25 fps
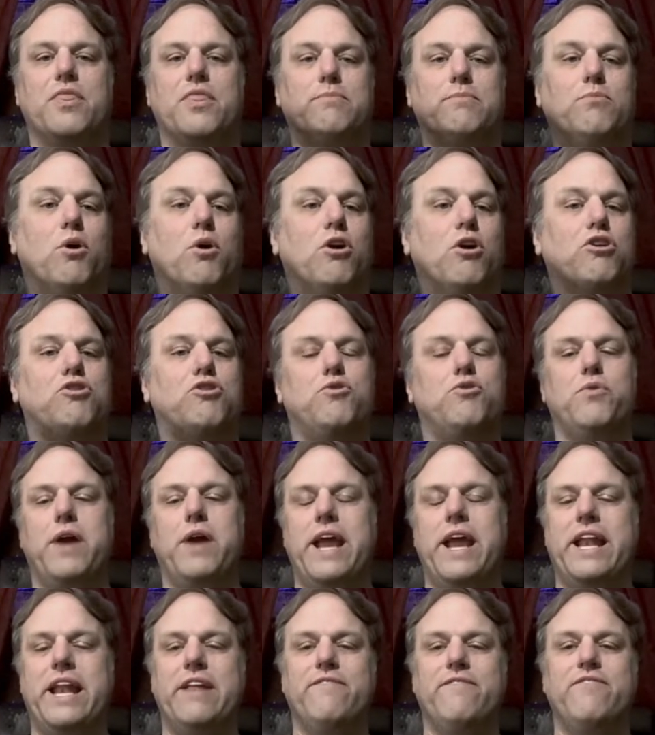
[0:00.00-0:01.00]
The more
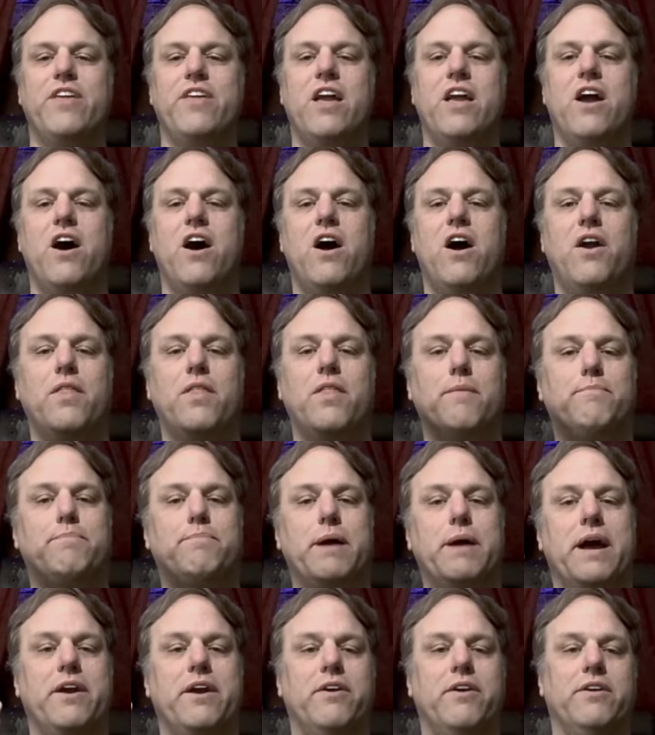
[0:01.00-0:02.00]
creative they are, the
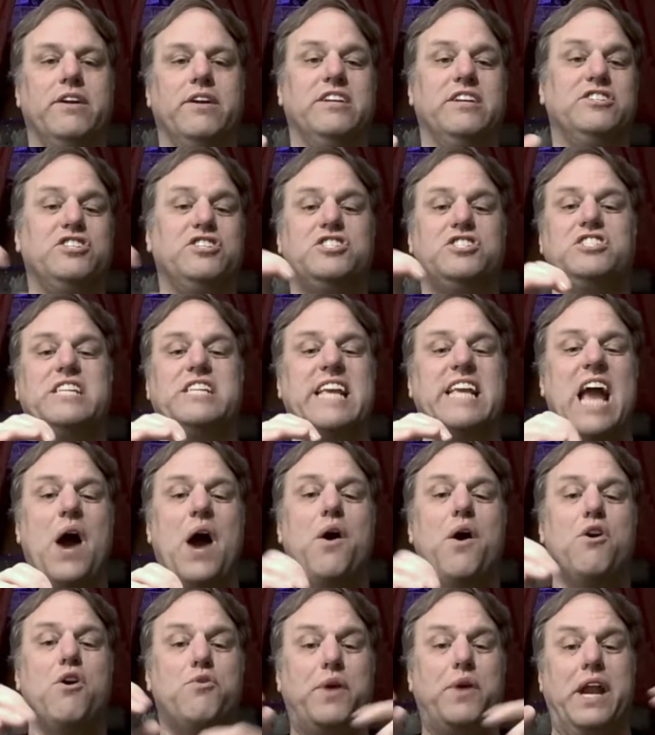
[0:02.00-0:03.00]
better. And just see
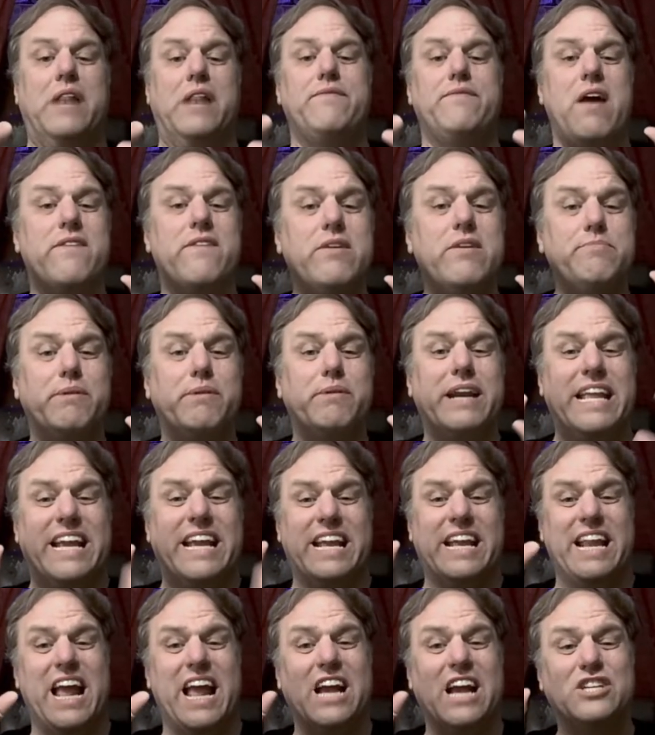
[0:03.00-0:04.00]
how creative everybody
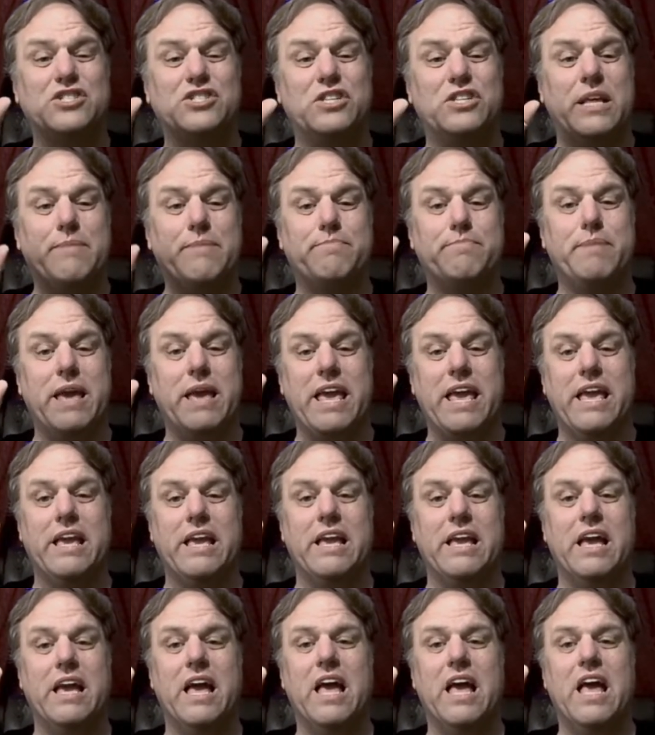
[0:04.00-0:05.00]
can actually
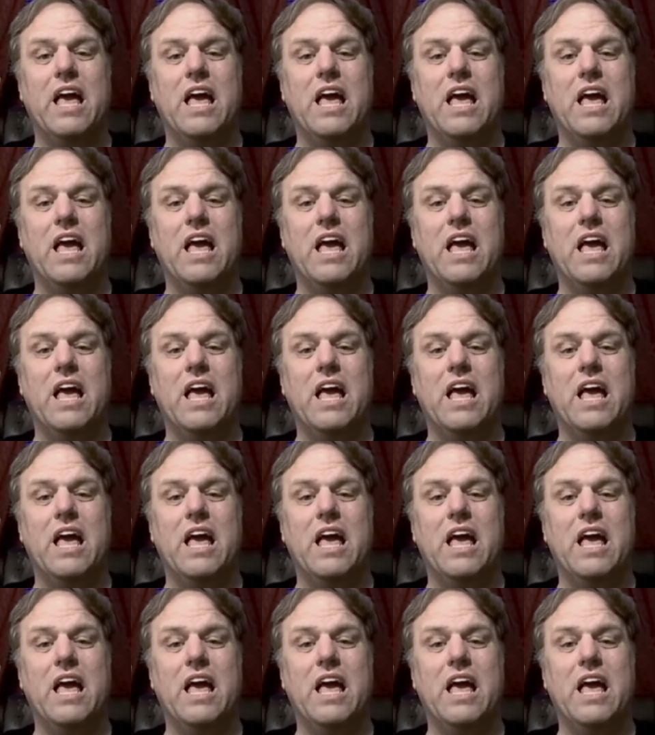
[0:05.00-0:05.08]
be.